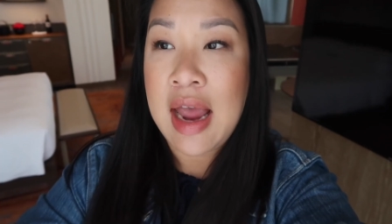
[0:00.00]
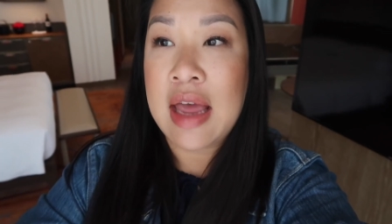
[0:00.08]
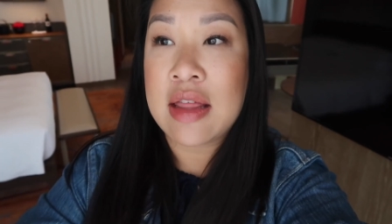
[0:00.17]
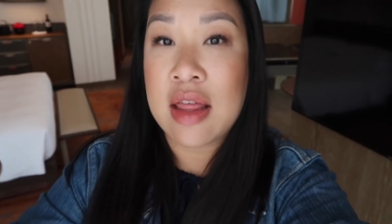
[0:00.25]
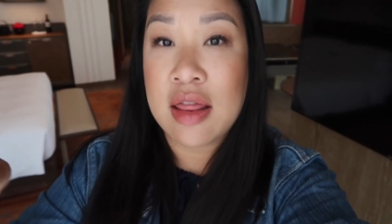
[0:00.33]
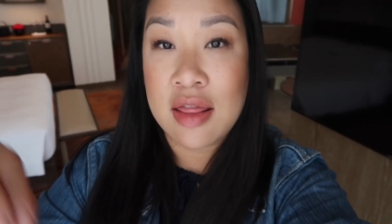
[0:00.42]

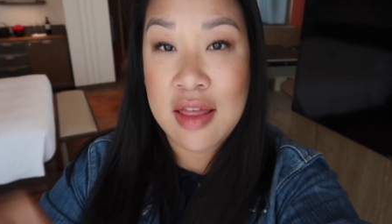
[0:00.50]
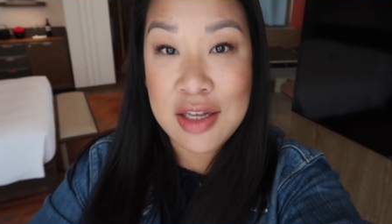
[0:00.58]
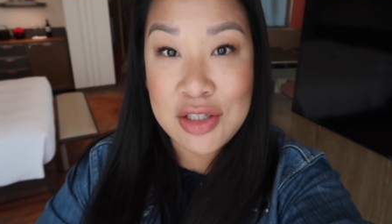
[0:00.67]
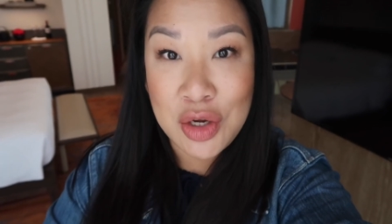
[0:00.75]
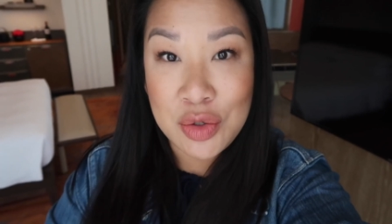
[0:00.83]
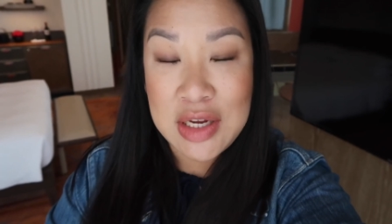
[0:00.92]
And then
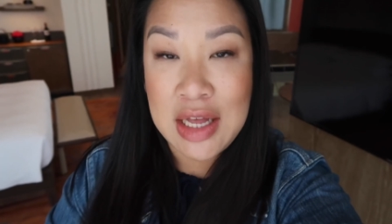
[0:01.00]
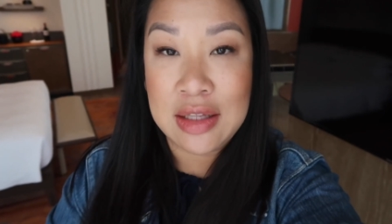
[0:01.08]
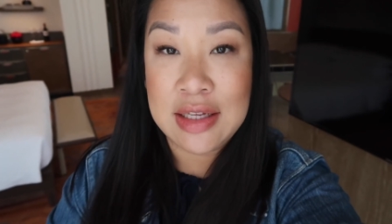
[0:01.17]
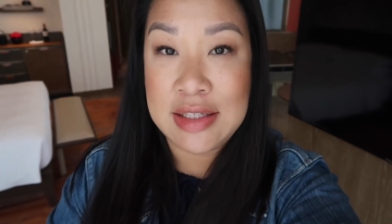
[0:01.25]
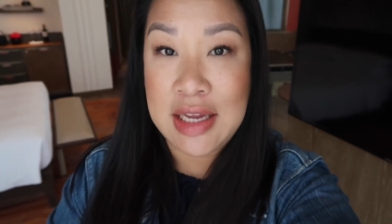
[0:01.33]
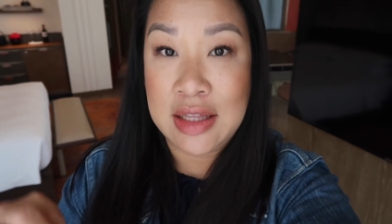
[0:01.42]
this hotel
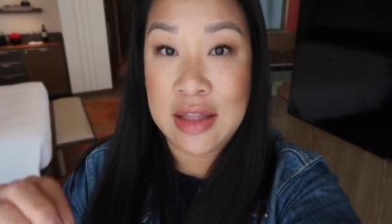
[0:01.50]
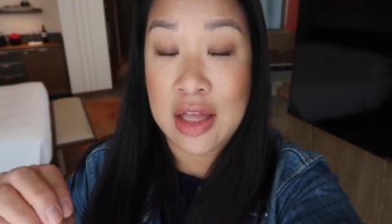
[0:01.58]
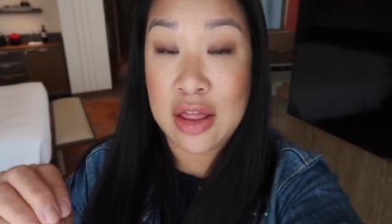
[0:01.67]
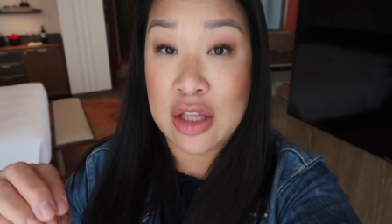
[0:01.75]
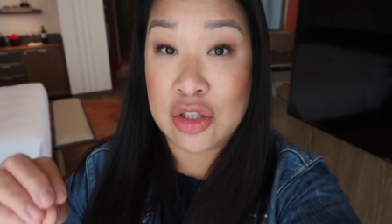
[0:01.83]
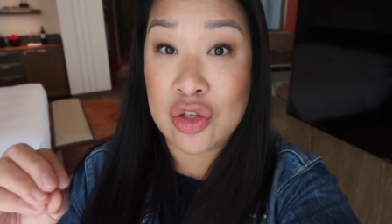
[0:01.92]
is in
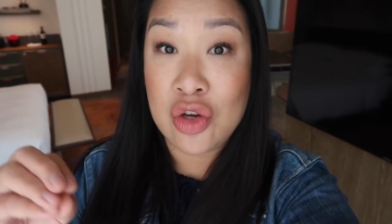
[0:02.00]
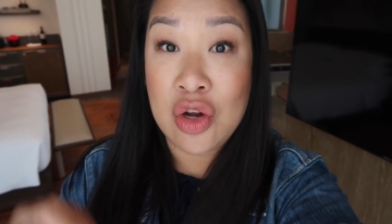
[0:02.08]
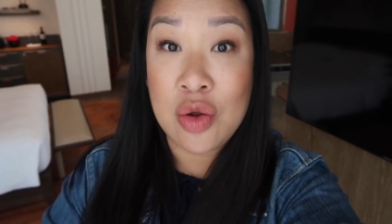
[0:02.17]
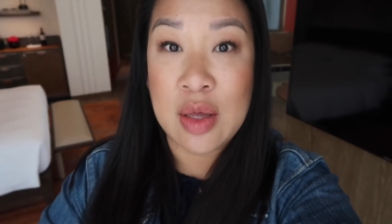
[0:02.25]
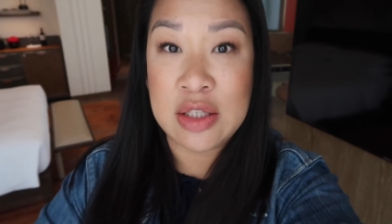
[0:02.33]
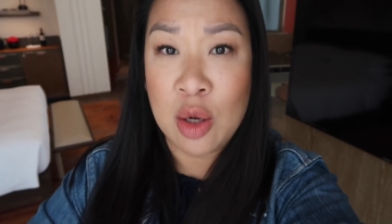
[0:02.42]
like this
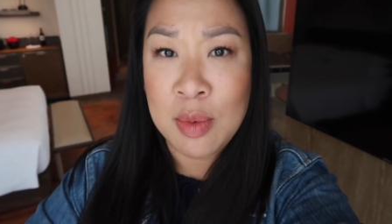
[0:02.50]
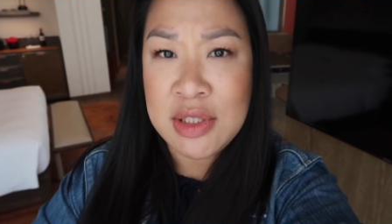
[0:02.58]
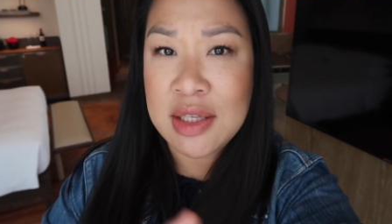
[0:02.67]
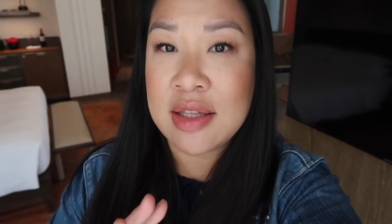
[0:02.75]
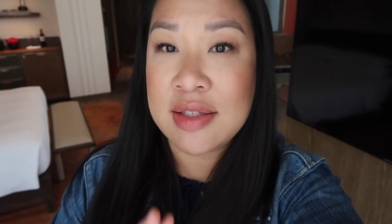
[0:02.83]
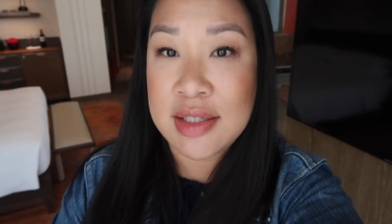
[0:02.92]
new, it's
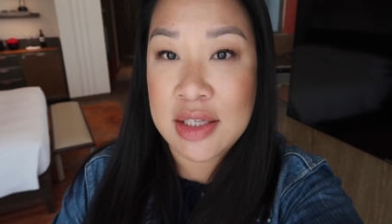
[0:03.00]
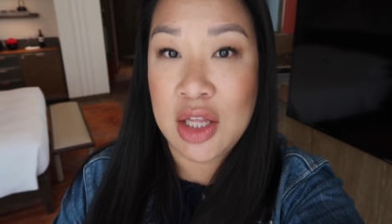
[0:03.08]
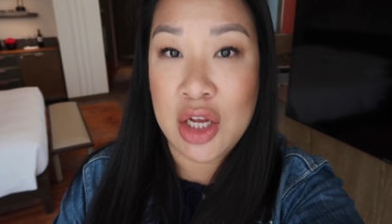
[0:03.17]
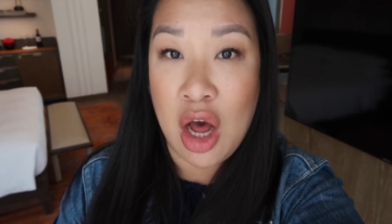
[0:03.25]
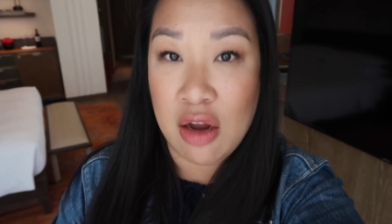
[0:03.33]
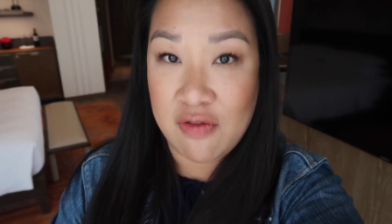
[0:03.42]
almost like the
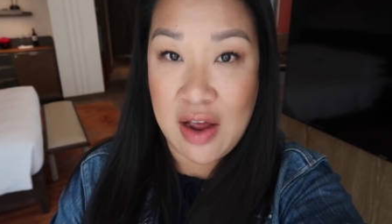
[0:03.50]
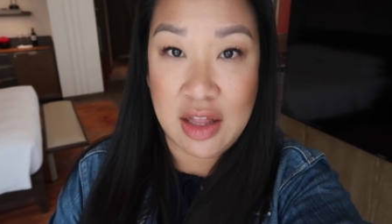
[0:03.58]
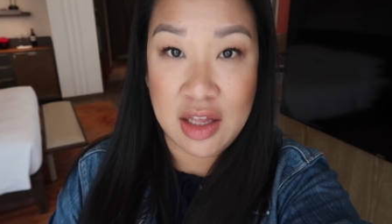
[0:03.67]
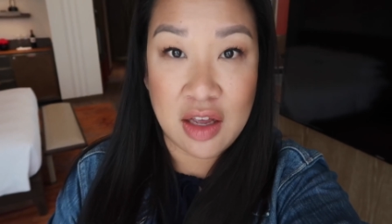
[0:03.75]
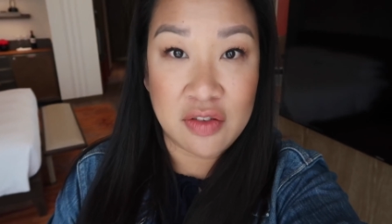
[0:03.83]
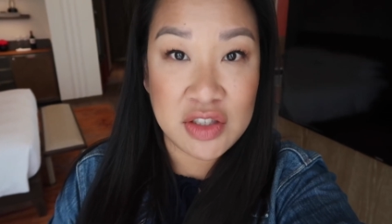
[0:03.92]
Silicon
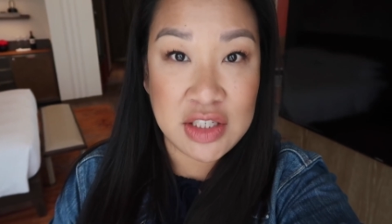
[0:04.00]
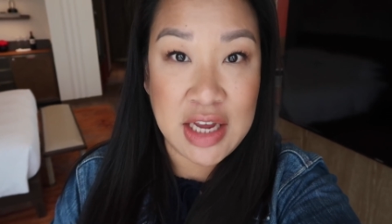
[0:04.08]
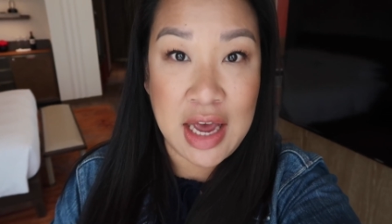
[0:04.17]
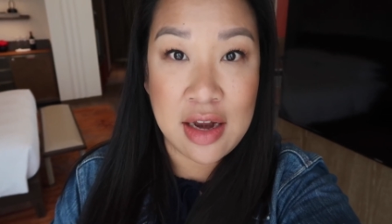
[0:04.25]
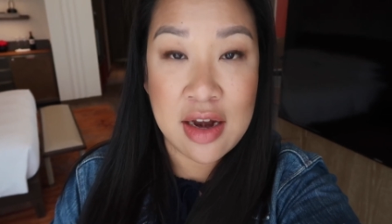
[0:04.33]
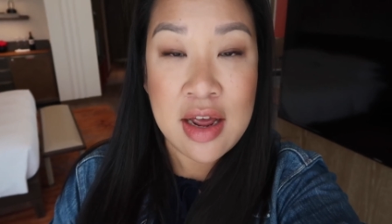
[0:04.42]
Valley of
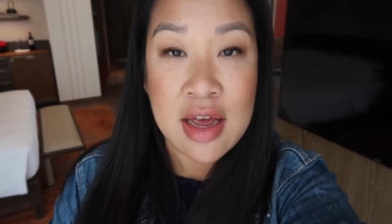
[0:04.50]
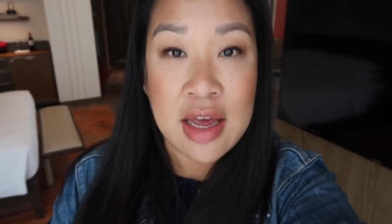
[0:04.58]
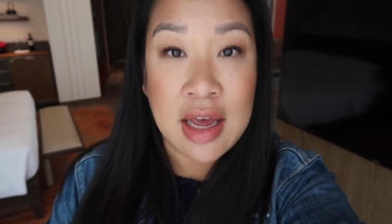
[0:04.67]
Xi'an.